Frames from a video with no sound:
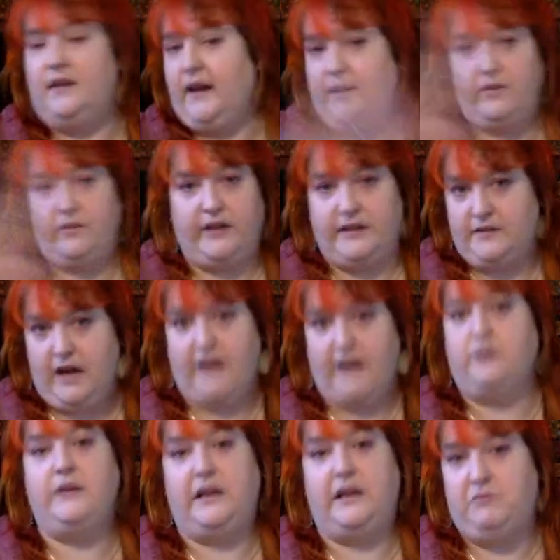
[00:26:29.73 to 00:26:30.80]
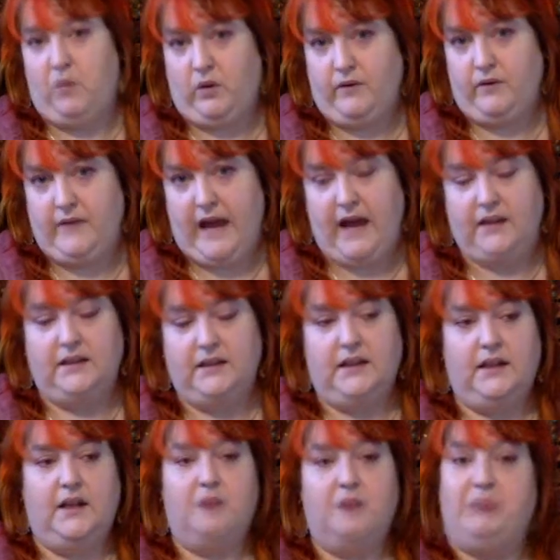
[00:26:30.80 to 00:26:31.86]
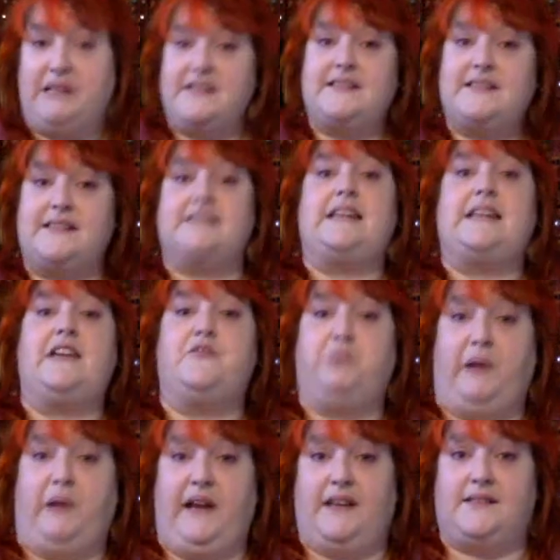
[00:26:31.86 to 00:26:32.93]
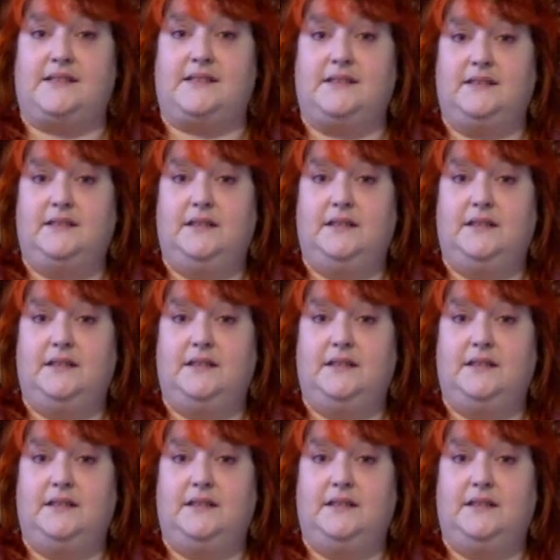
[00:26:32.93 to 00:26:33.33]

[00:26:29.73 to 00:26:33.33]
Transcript: I don't need more of that. Because it's a safe place.